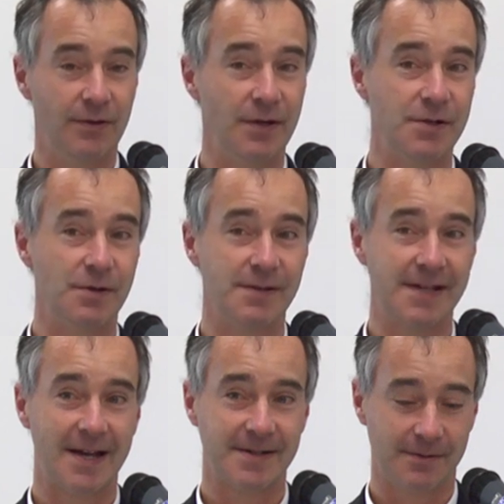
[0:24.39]
the Insurance
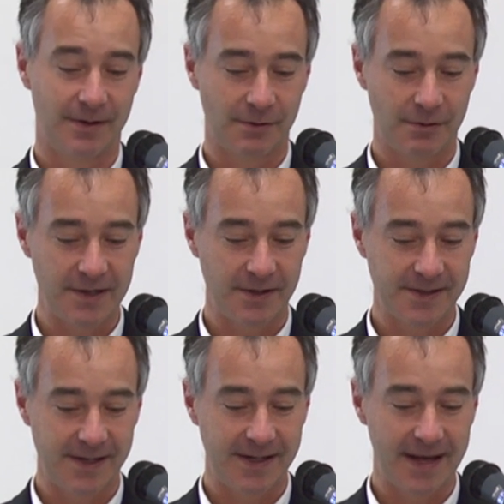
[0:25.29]
Council, and the Christchurch
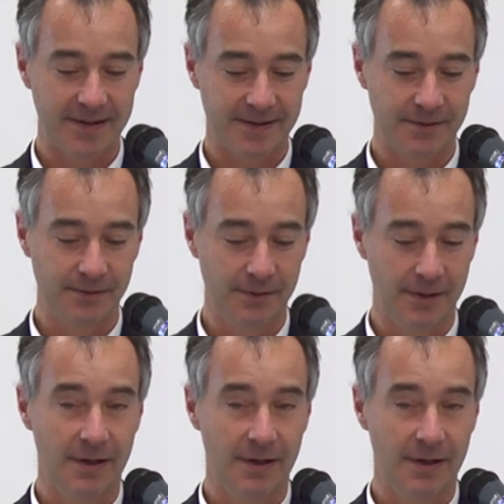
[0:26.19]
City Council,